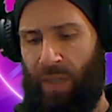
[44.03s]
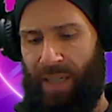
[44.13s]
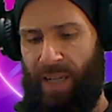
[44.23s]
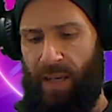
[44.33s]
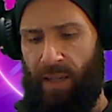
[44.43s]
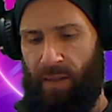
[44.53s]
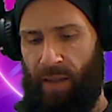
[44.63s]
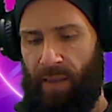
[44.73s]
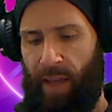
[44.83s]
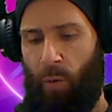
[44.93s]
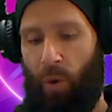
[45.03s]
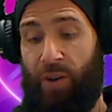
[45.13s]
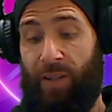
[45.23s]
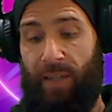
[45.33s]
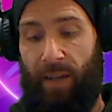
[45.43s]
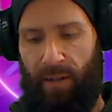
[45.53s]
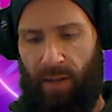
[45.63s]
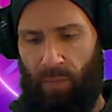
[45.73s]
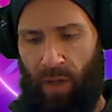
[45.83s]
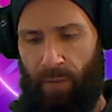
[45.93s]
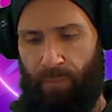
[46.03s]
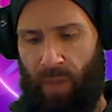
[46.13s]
see that they were insulting me.